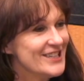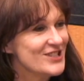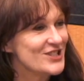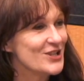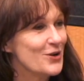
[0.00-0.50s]

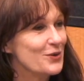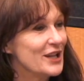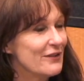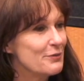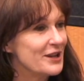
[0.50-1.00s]
So we'll
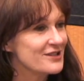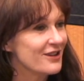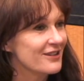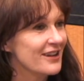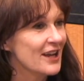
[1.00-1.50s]
have a
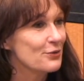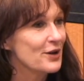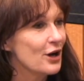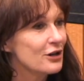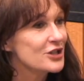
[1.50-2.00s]
mascot night
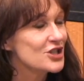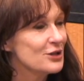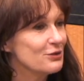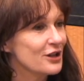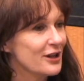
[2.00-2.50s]
where
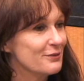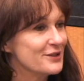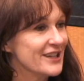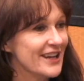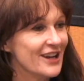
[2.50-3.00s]
Archie will come
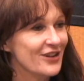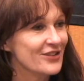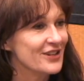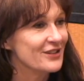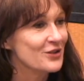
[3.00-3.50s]

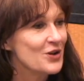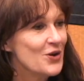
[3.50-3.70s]
down and